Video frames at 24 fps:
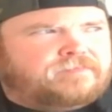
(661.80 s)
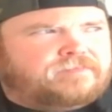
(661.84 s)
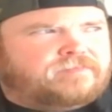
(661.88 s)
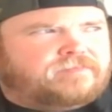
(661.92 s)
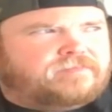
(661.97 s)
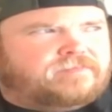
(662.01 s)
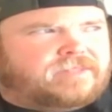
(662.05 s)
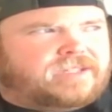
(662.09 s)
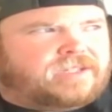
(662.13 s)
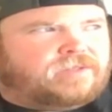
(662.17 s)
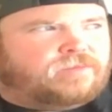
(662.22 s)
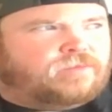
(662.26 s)

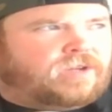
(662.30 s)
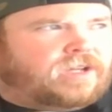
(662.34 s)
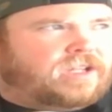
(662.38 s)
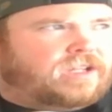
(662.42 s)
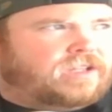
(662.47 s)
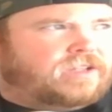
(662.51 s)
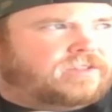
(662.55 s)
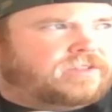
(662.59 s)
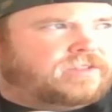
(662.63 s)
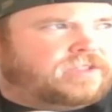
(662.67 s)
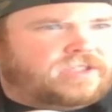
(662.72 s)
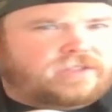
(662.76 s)

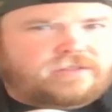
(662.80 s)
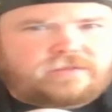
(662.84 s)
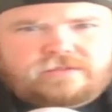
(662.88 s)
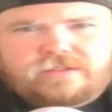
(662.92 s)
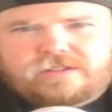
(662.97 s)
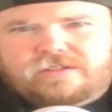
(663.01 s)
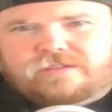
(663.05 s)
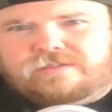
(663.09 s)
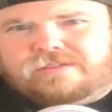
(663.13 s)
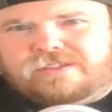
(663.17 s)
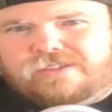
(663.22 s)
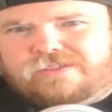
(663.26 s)
Meanwhile,
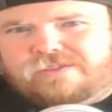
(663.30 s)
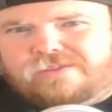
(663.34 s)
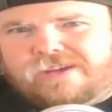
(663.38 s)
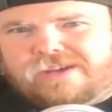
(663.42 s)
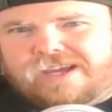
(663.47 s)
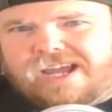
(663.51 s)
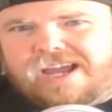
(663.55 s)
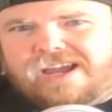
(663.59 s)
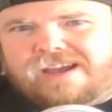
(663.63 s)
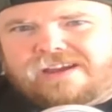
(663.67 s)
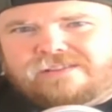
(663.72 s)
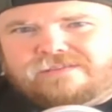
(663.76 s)
you
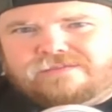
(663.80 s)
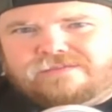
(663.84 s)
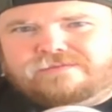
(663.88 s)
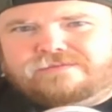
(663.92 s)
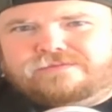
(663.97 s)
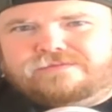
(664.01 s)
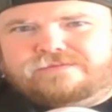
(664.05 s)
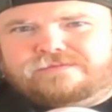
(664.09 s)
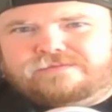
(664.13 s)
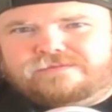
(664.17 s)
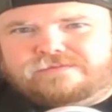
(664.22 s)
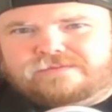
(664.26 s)
have